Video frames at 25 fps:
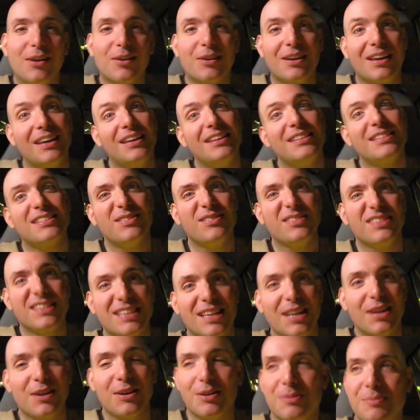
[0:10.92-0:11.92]
Okay, he's even
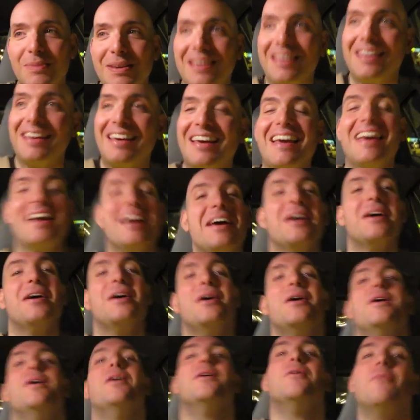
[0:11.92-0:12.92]
scaring me.
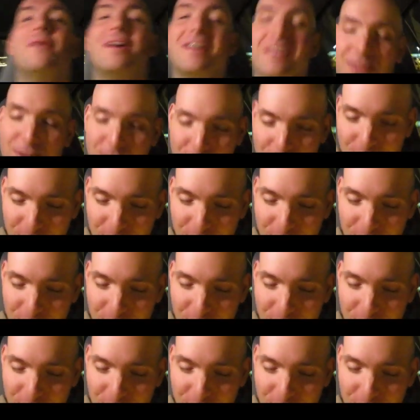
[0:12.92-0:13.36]
What do